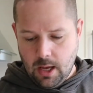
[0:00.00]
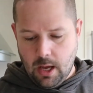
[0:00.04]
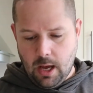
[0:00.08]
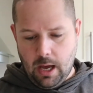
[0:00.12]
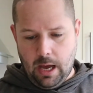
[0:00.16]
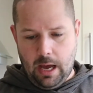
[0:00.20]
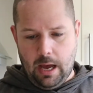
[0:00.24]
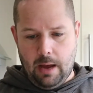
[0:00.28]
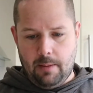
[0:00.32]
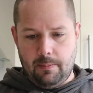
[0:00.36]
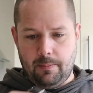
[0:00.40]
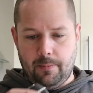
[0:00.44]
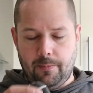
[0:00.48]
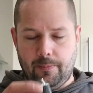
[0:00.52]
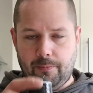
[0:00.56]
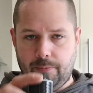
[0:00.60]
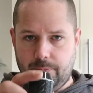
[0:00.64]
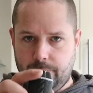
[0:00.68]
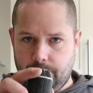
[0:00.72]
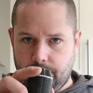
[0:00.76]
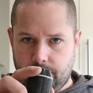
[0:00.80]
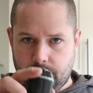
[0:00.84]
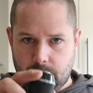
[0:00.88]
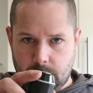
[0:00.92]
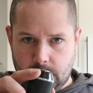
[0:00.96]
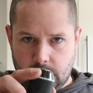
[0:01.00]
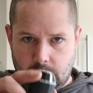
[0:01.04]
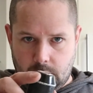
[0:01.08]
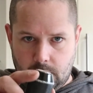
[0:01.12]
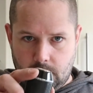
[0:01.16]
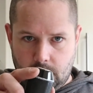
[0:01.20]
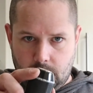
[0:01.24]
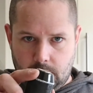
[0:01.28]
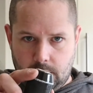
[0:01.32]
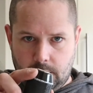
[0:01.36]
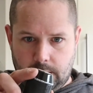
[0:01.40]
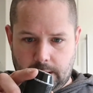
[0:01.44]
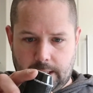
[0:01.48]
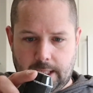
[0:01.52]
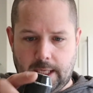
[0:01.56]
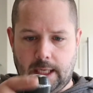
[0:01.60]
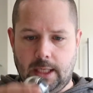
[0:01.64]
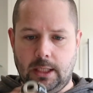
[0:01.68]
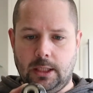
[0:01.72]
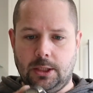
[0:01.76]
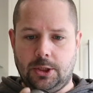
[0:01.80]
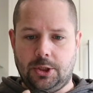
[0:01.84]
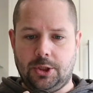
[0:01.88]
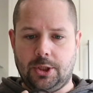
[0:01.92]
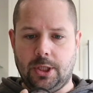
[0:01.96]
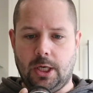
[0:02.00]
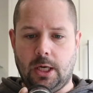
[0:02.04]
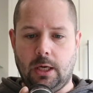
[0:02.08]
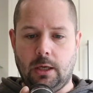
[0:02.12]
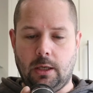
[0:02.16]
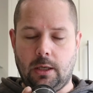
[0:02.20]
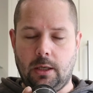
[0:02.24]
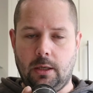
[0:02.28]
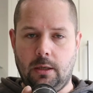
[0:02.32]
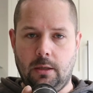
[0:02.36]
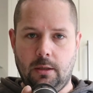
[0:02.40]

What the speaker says: The keyless chuck,